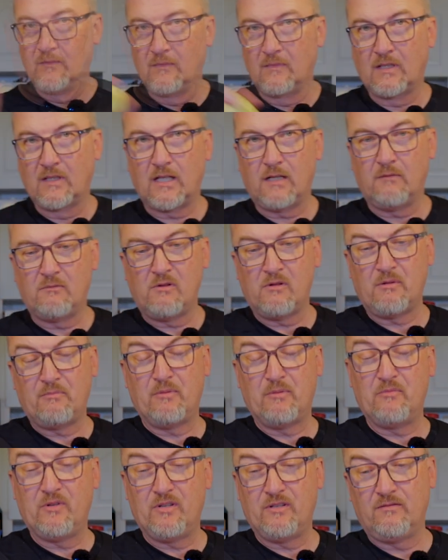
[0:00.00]
Cut them up
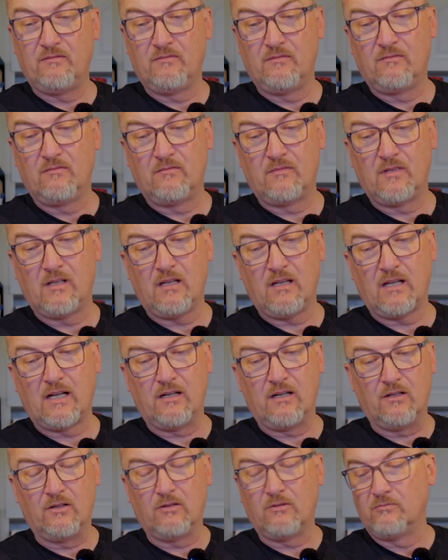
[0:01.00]
in, I
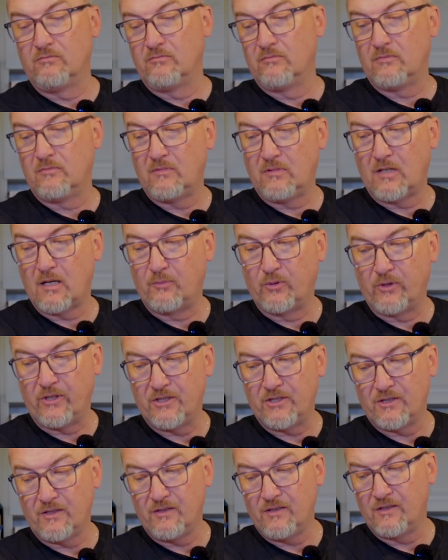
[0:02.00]
don't know, a couple
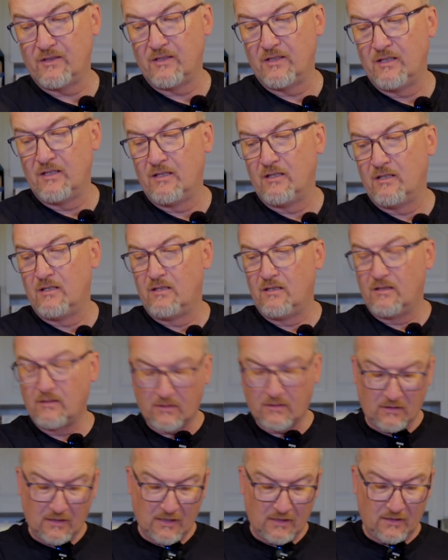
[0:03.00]
inches
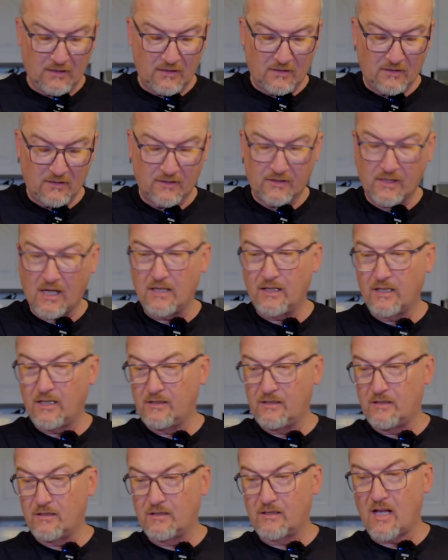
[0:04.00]
so that they're
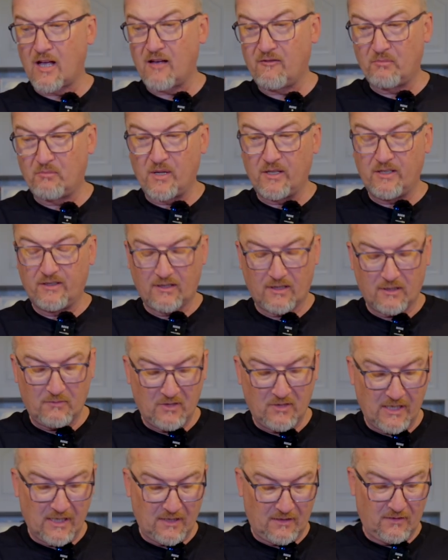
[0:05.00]
nice and soft by the time
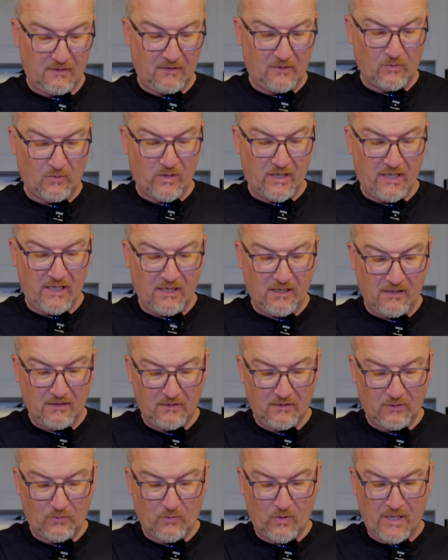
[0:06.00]
you get to the 20
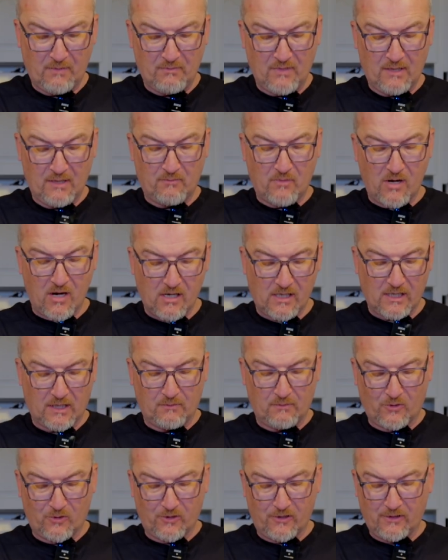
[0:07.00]
20-minute mark on
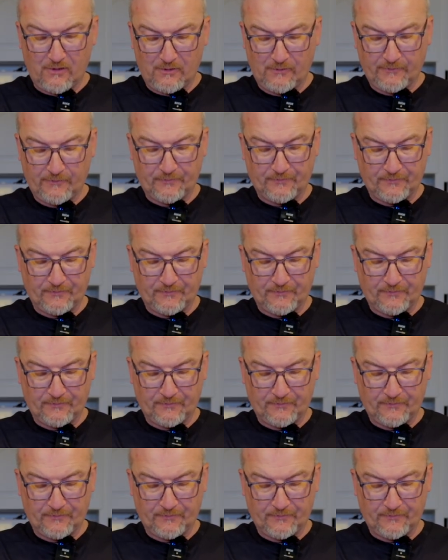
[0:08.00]
the boil.